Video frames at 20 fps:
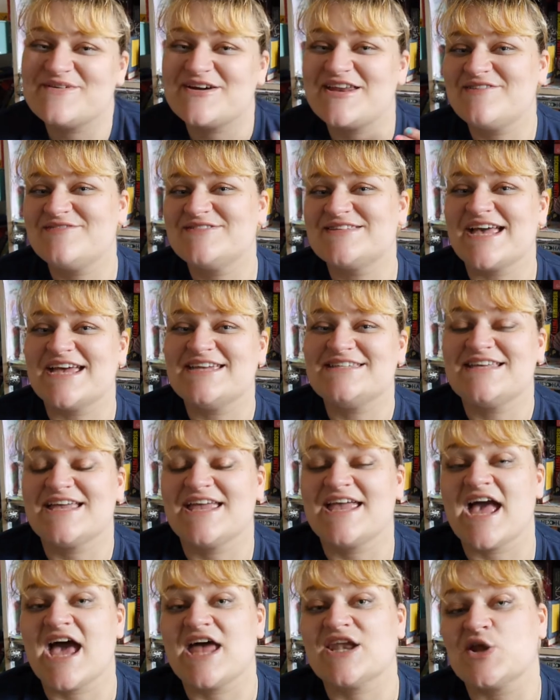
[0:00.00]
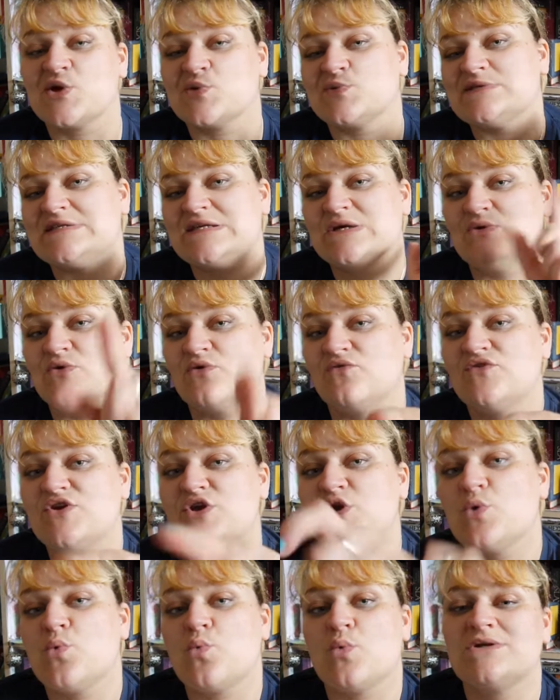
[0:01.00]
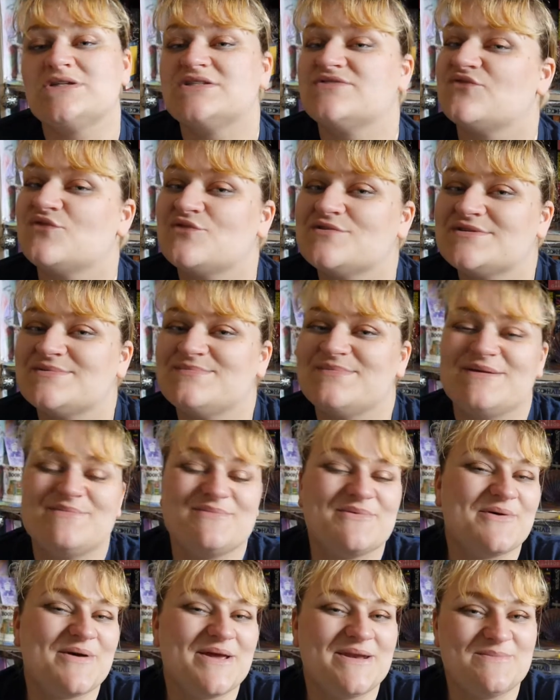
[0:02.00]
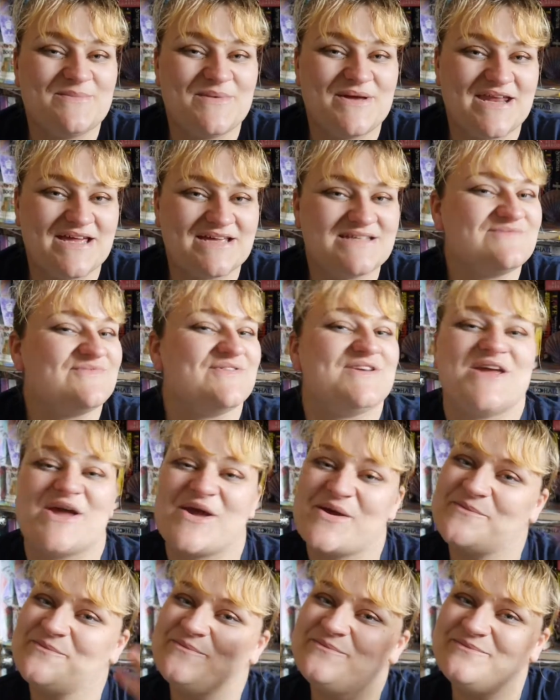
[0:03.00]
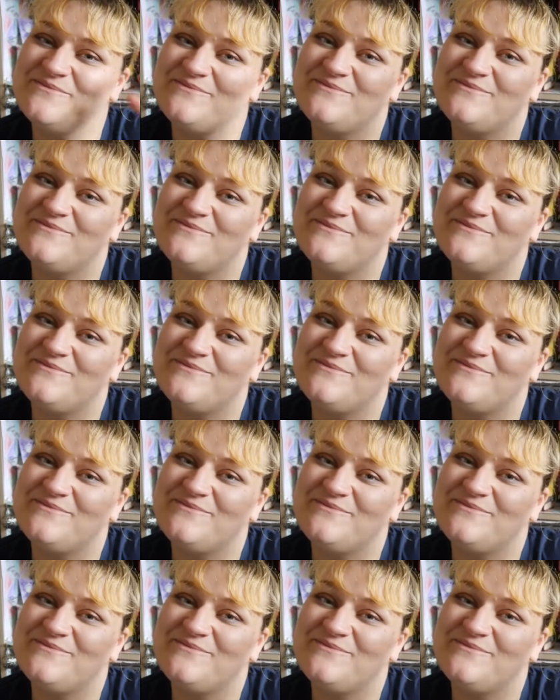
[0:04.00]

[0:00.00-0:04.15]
My name is Katie and I will see all of you wonderful awesome people in my next video.